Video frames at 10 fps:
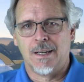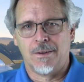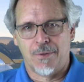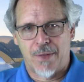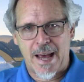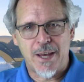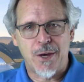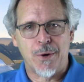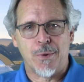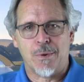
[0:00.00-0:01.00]
Thank
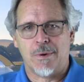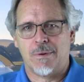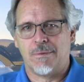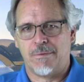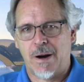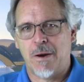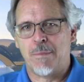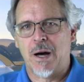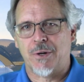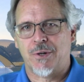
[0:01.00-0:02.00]
you very
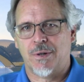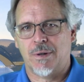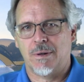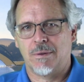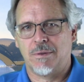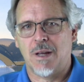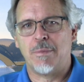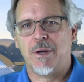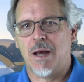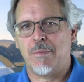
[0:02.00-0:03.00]
much.
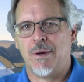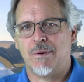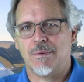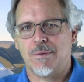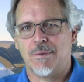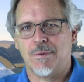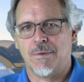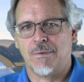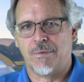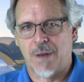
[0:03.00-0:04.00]
WW
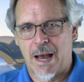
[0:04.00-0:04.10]
Fly